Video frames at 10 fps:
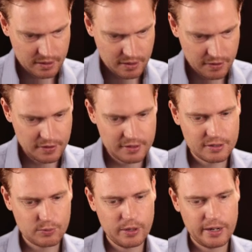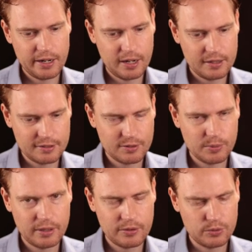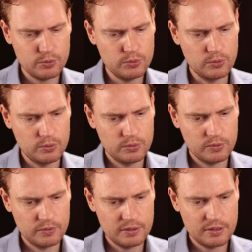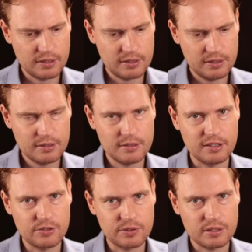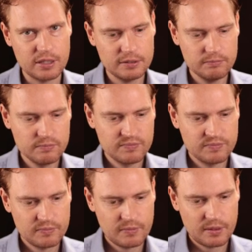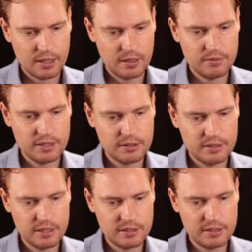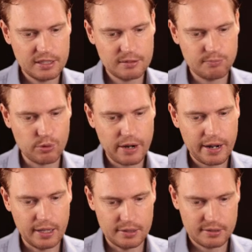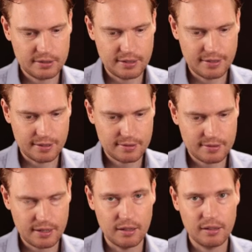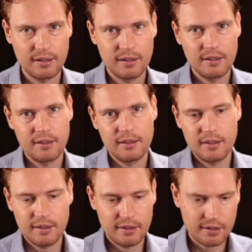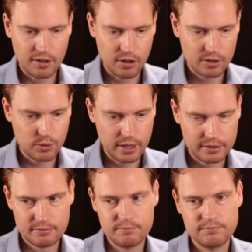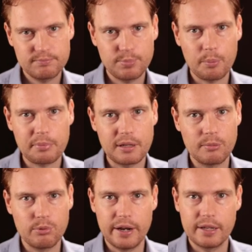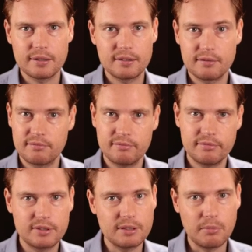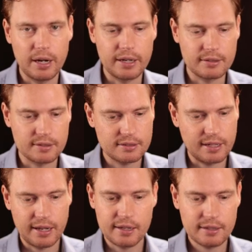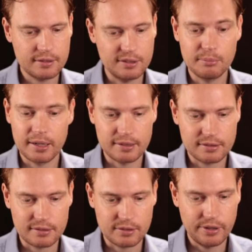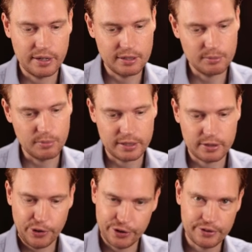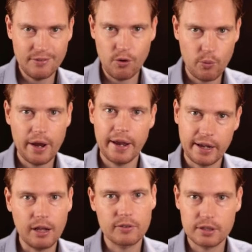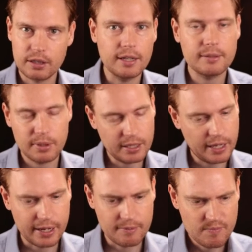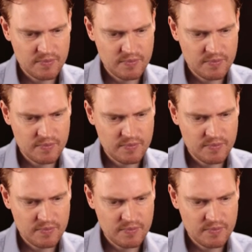And this is where I thought, ooh, this is interesting. These brands that they sell are quite popular brands, in my understanding. You might disagree. You might go, I'll never wear Calvin Klein, but hey.